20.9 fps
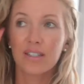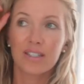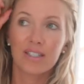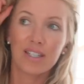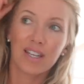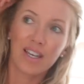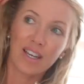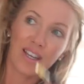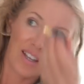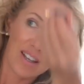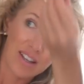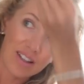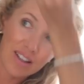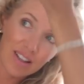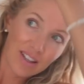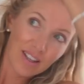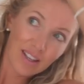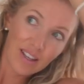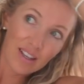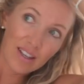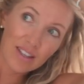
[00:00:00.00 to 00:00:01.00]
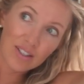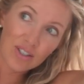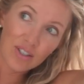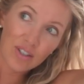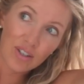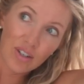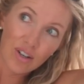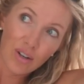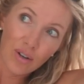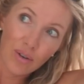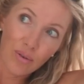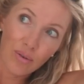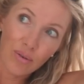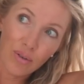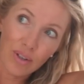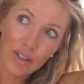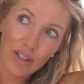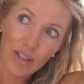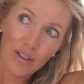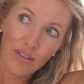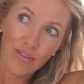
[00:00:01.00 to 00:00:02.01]
tingly
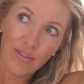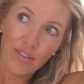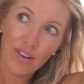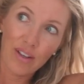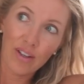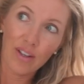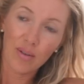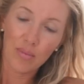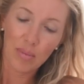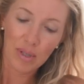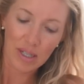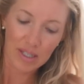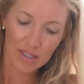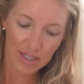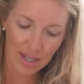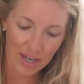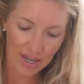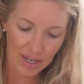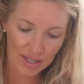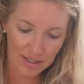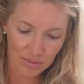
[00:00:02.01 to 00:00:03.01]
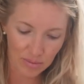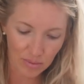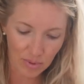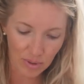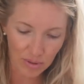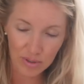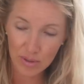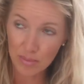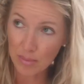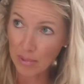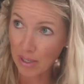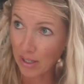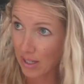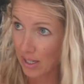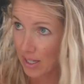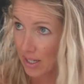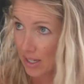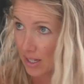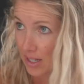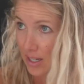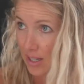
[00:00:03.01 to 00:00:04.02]
cooling feel because it has
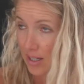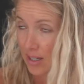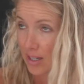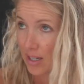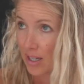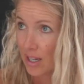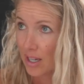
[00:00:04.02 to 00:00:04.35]
rosemary in it,